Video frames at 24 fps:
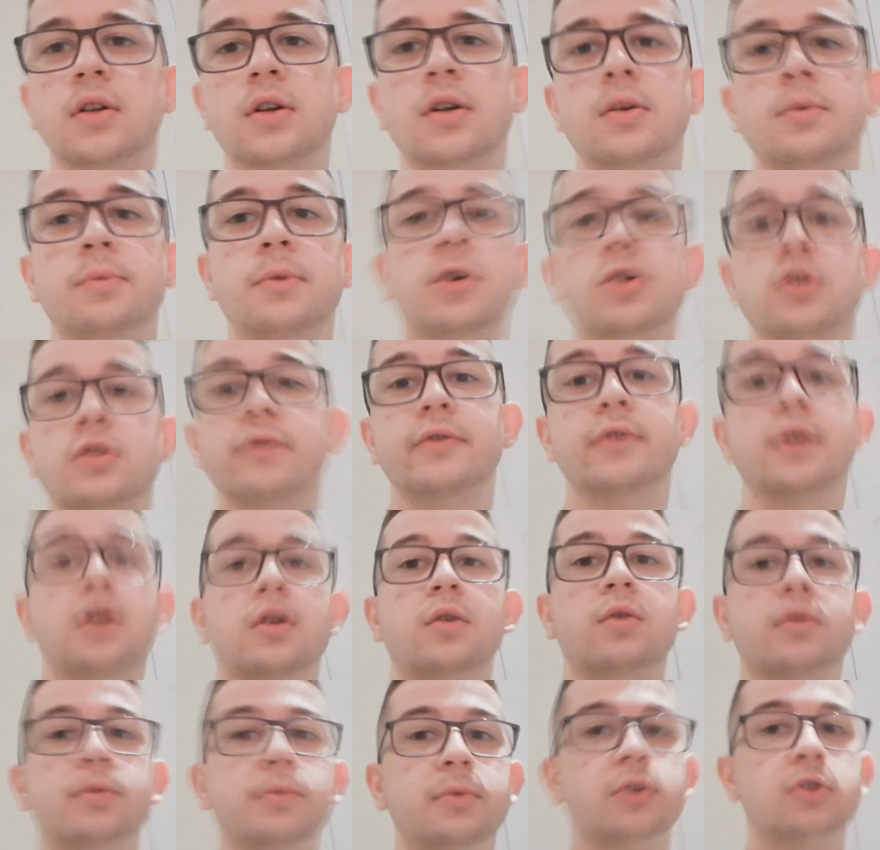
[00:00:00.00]
an unboxing video
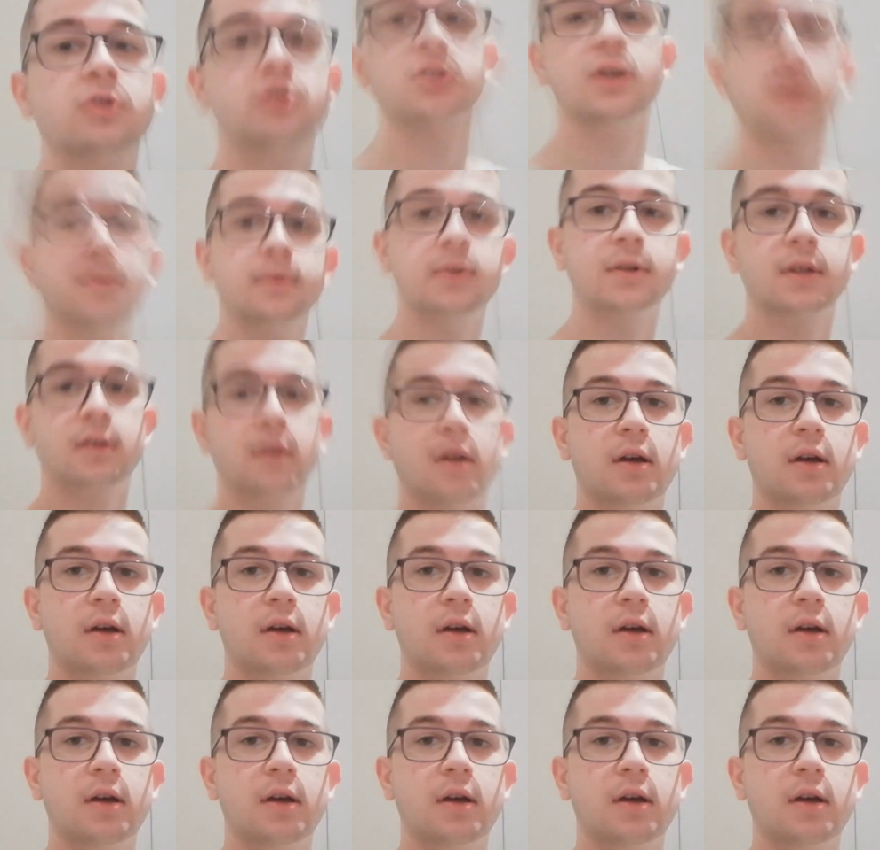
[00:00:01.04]
with me or something like